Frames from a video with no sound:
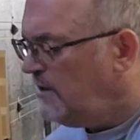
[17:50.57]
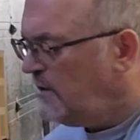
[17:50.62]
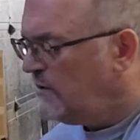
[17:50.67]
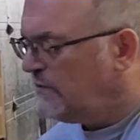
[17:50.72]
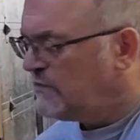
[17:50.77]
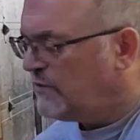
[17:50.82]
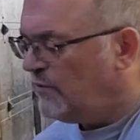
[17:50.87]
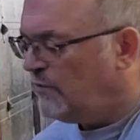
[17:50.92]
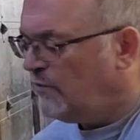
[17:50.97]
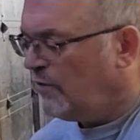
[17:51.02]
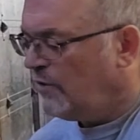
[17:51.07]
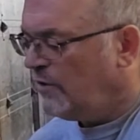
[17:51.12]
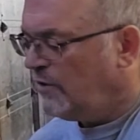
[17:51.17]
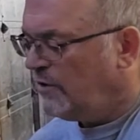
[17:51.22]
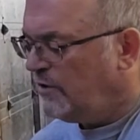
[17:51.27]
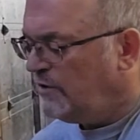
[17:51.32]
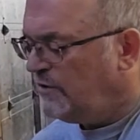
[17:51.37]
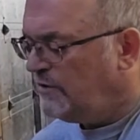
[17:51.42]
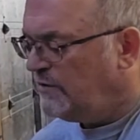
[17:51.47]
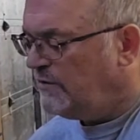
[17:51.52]
So we're going
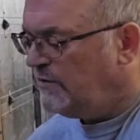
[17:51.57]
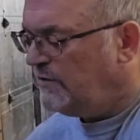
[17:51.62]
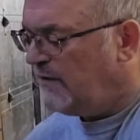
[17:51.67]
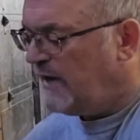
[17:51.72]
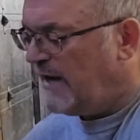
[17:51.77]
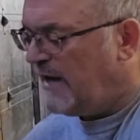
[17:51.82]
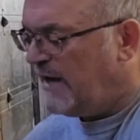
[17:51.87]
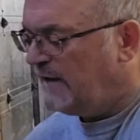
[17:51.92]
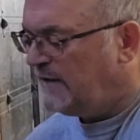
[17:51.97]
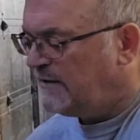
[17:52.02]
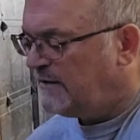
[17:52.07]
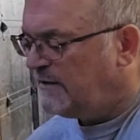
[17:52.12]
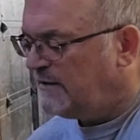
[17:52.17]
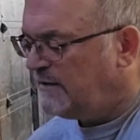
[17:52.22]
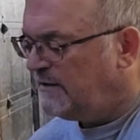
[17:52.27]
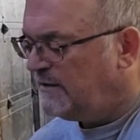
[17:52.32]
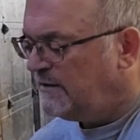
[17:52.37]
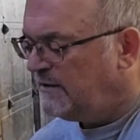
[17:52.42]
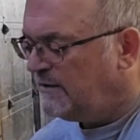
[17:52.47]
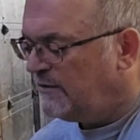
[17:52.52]
to do that,
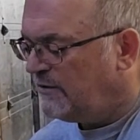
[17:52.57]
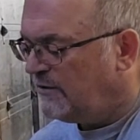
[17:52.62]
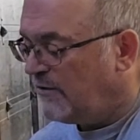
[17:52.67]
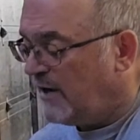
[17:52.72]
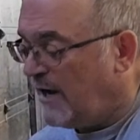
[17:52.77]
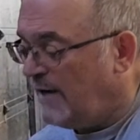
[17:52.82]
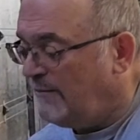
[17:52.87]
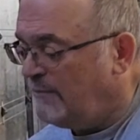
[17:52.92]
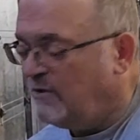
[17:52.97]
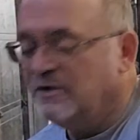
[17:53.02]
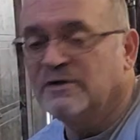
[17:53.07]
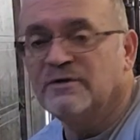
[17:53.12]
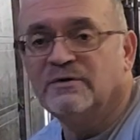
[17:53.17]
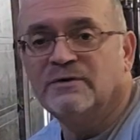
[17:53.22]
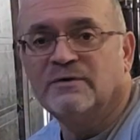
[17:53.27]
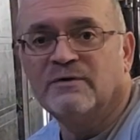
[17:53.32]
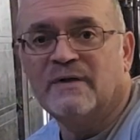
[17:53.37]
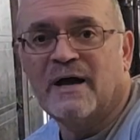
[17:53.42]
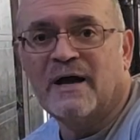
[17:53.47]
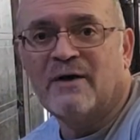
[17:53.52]
or I'm going to
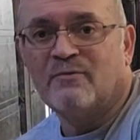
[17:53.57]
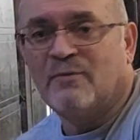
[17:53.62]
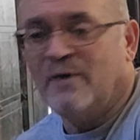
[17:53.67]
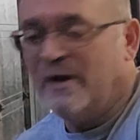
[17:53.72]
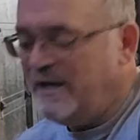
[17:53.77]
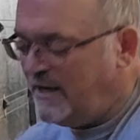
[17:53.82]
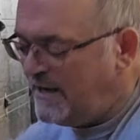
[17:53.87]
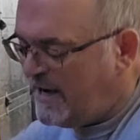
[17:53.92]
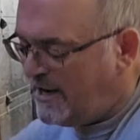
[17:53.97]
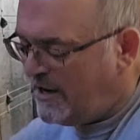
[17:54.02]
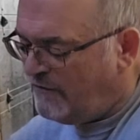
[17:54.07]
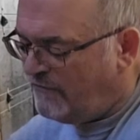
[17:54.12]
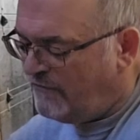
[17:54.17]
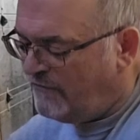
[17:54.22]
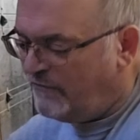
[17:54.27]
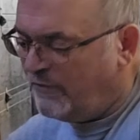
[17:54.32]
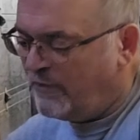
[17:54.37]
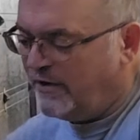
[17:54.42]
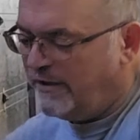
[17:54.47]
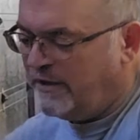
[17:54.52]
do that right now
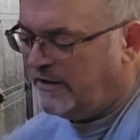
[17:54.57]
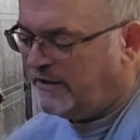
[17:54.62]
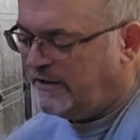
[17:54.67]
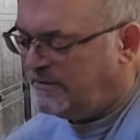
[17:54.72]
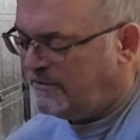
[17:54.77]
for you.